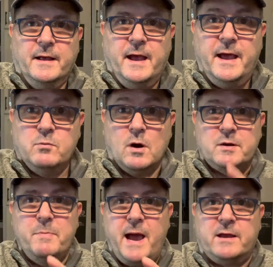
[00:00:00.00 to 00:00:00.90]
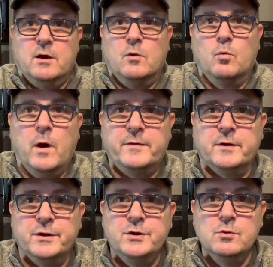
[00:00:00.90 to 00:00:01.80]
Hey, welcome back.
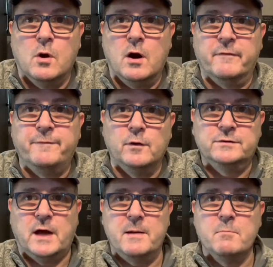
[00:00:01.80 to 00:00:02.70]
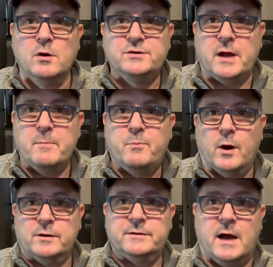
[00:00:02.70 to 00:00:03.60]
Whether you are full-time, most-time,
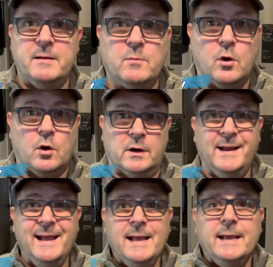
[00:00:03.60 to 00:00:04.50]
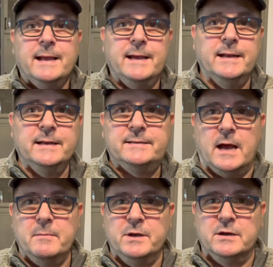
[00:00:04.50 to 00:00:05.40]
part-time, or
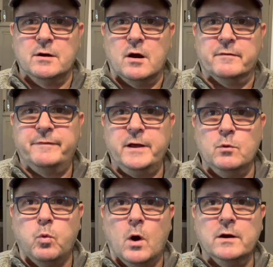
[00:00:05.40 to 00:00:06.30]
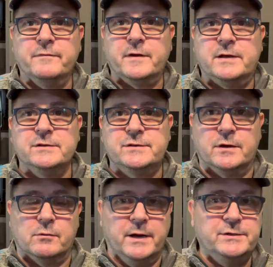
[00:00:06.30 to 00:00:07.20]
anytime in an RV, one of the
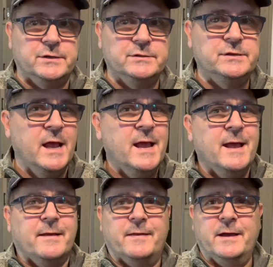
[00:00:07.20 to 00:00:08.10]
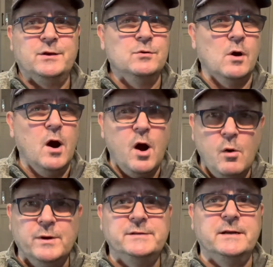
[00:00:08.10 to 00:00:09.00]
considerations that you
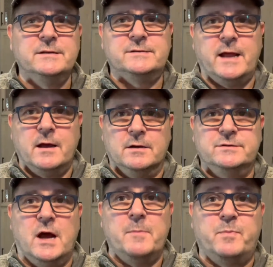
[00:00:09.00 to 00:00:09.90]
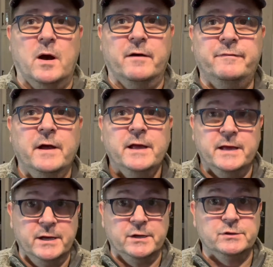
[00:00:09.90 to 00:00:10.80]
always need to stay on top of
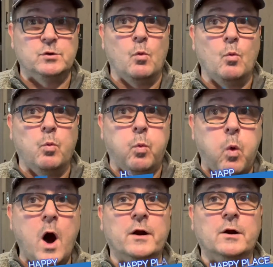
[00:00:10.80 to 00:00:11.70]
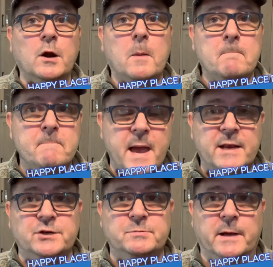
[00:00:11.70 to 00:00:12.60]
is water
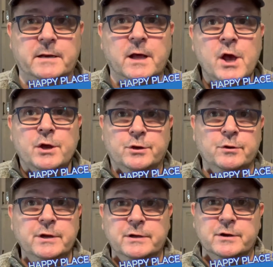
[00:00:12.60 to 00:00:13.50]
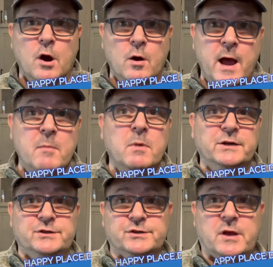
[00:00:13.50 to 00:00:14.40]
management. You need to know how
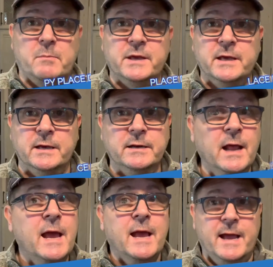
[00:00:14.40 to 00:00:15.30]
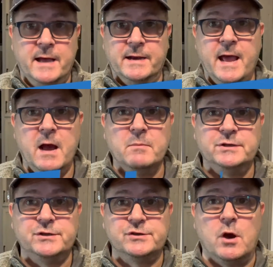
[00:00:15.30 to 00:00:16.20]
much is coming in and how
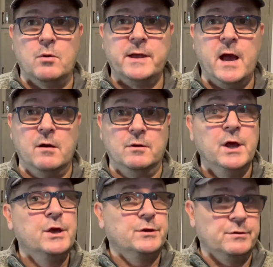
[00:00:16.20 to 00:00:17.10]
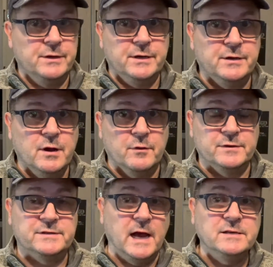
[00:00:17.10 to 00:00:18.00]
much is going out. You need to know the
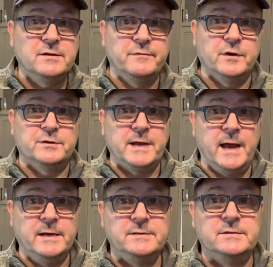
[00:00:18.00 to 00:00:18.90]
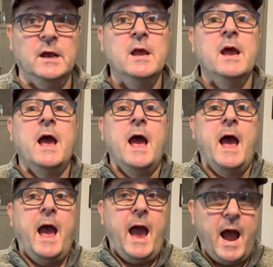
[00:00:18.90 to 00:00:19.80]
size of your tanks,
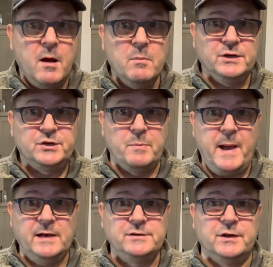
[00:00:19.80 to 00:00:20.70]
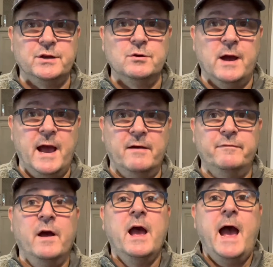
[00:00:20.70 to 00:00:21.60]
how much capacity you
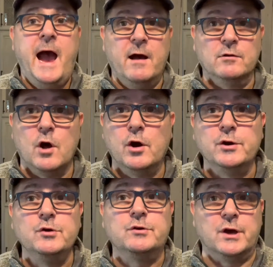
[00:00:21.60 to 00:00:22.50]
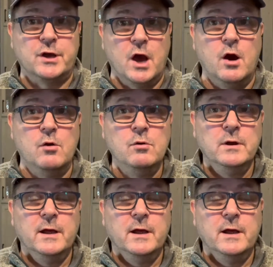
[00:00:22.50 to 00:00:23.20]
have, how long you can go,